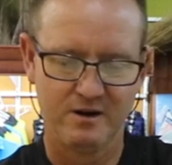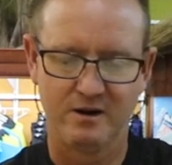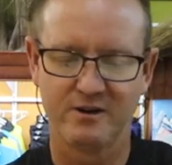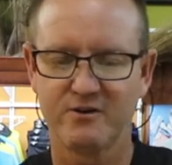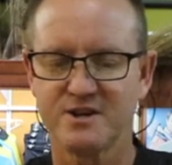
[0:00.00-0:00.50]

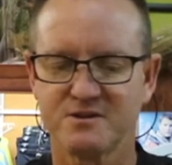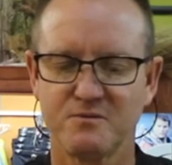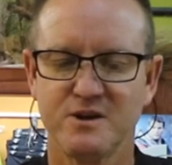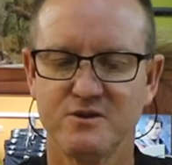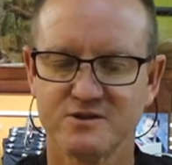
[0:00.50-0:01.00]
And the reason
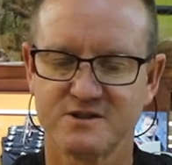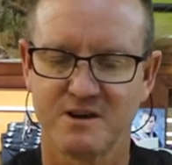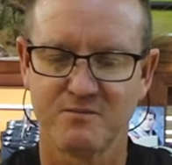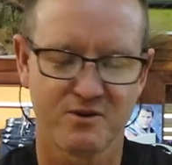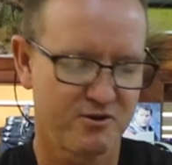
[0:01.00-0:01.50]
we use
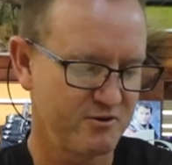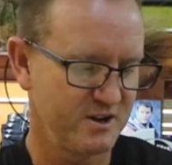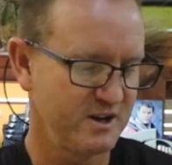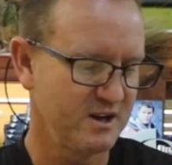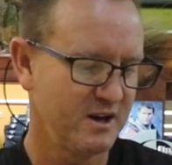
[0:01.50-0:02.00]
number
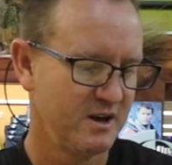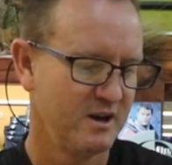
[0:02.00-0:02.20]
3